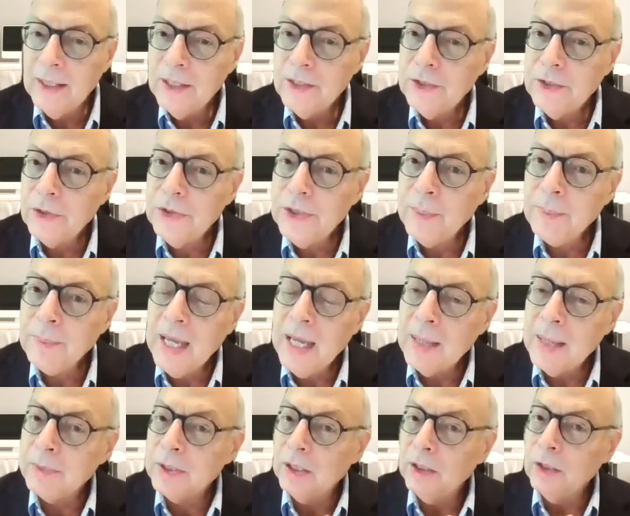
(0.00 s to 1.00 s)
So
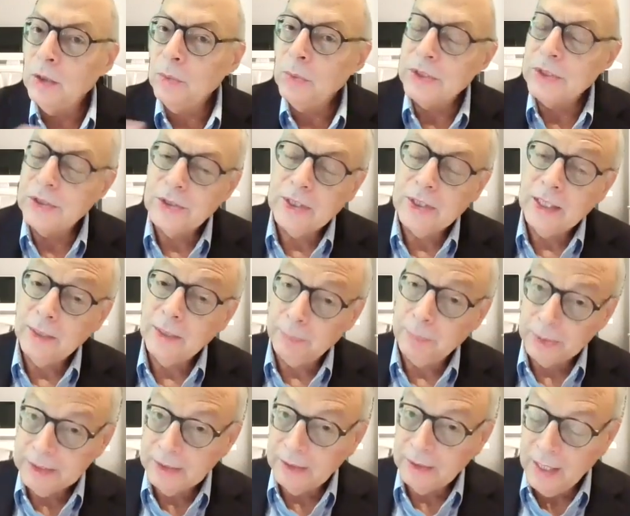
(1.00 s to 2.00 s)
sometimes you would see
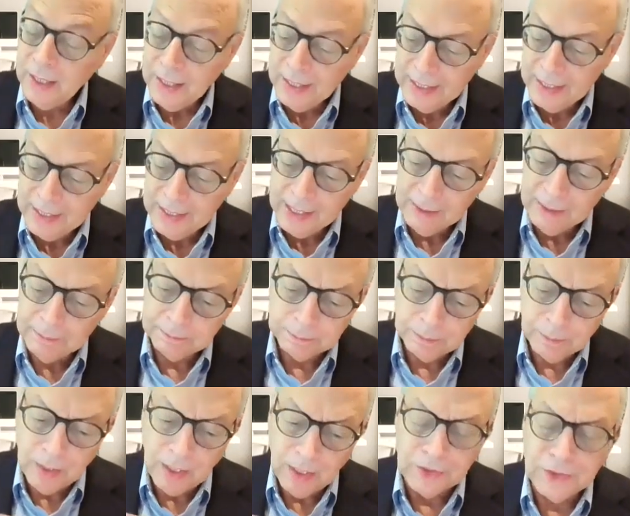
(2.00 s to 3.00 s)

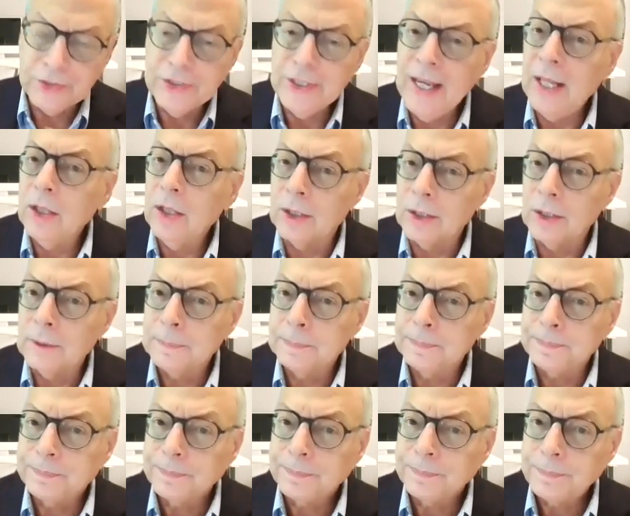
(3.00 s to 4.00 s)
a seller
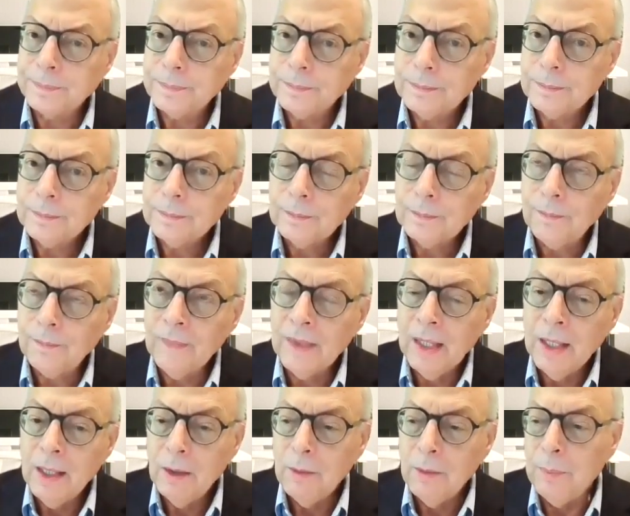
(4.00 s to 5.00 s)

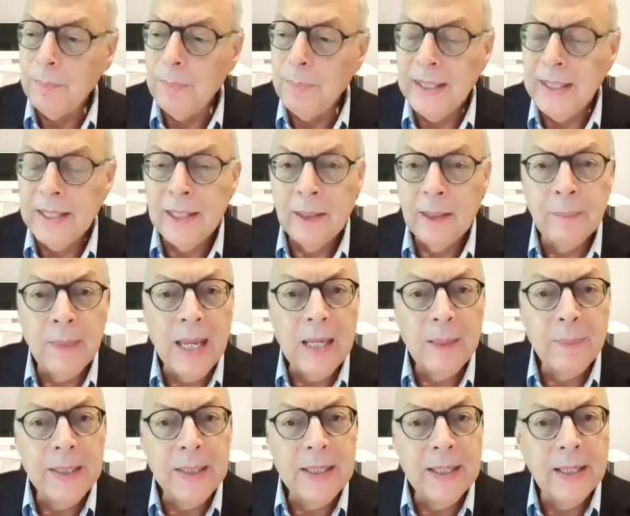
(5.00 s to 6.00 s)
being
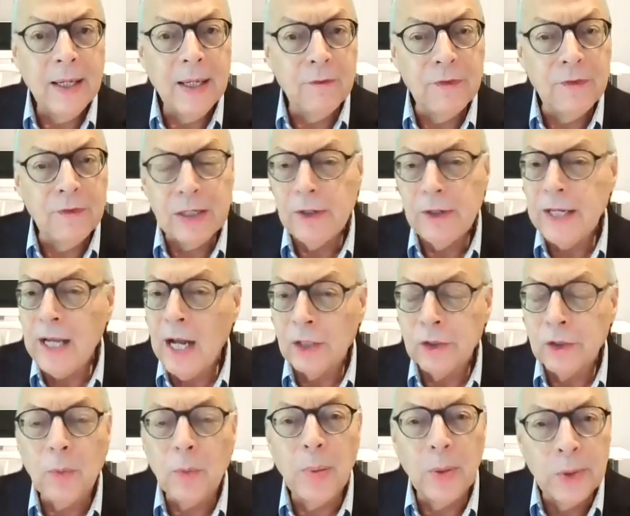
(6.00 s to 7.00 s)
maybe a very
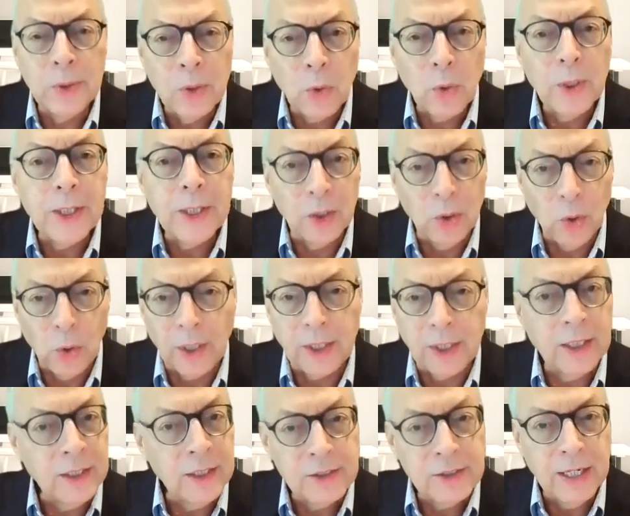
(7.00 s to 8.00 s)
entrepreneurial
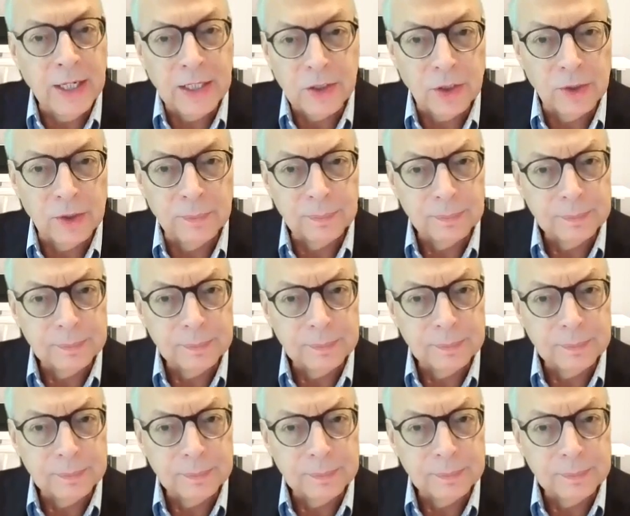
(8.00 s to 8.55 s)
organization.